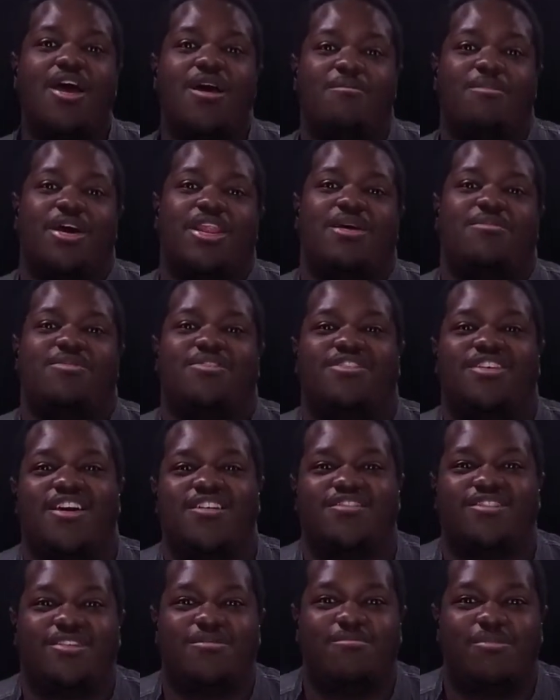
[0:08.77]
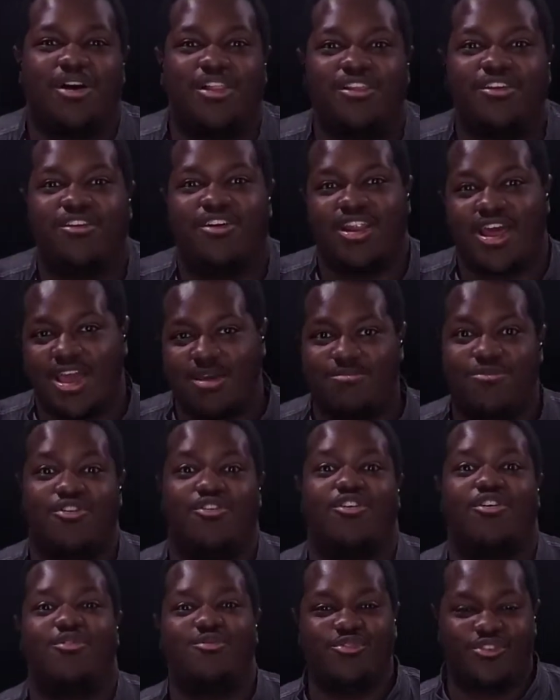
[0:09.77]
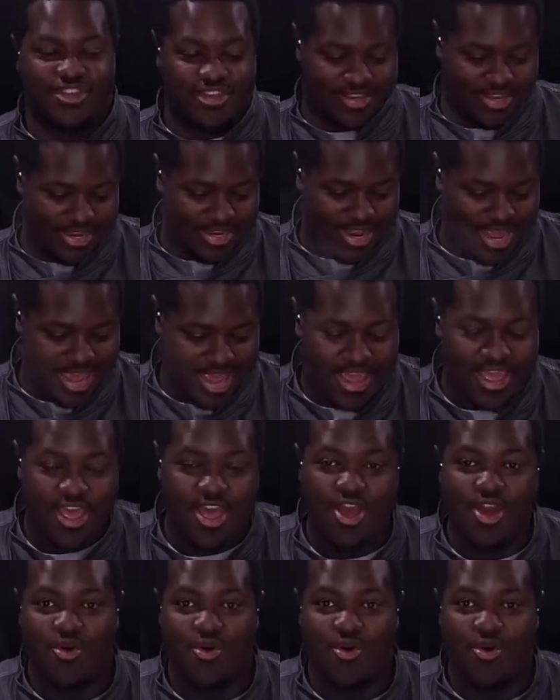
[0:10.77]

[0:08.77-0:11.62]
My name is Yassine Butler and I'm your host, and today